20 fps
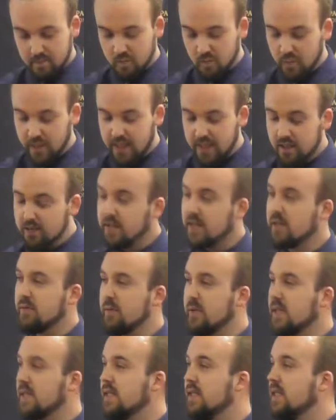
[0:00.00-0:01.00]
We need
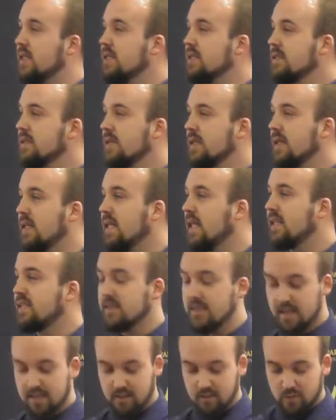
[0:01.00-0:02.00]
credibility, and
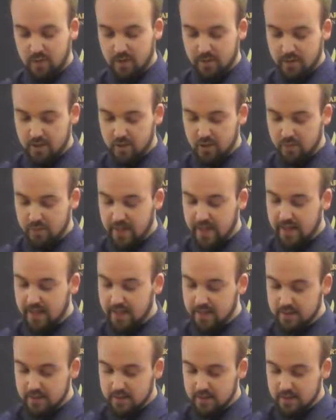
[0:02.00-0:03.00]
that's not the way we go about
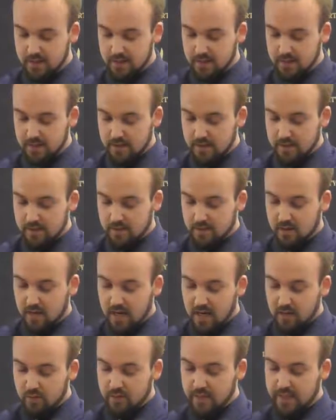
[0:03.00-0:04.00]
it. So
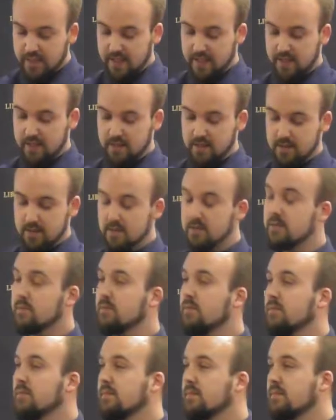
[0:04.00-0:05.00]
how do we get it?
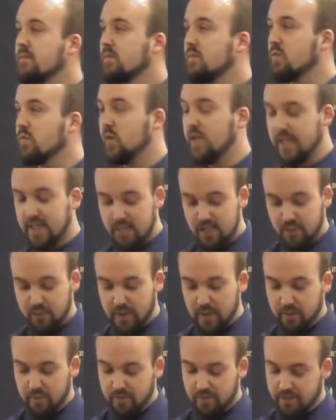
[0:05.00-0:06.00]
We need to
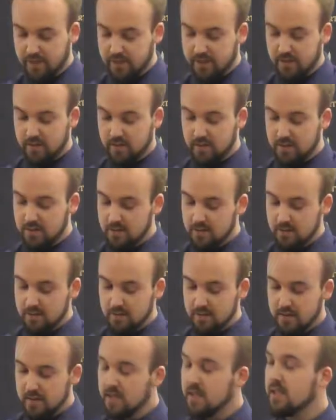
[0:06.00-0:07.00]
be professional.
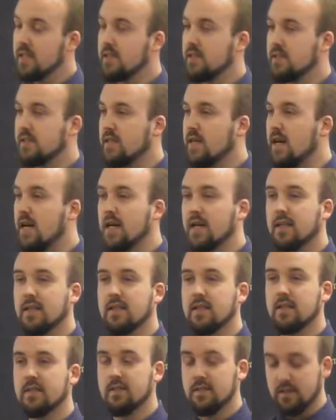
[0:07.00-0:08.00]
Talk,
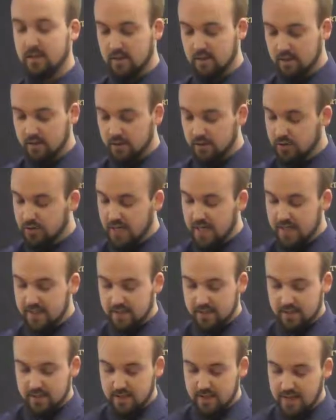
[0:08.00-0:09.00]

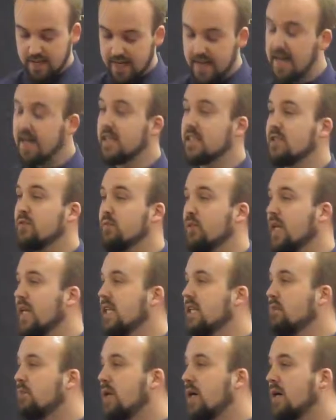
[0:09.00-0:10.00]
dress, act,
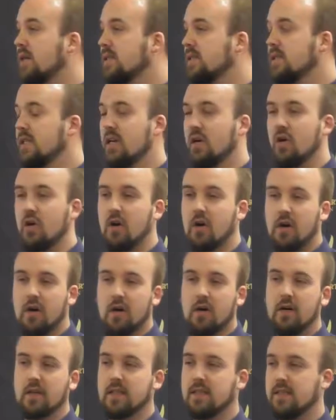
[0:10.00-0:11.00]
play the part,
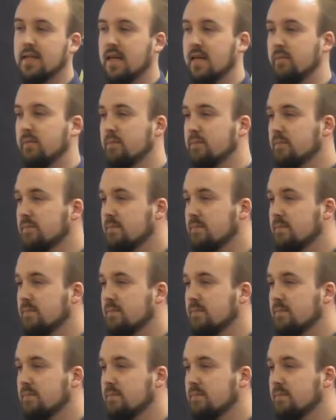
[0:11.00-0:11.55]
all the time.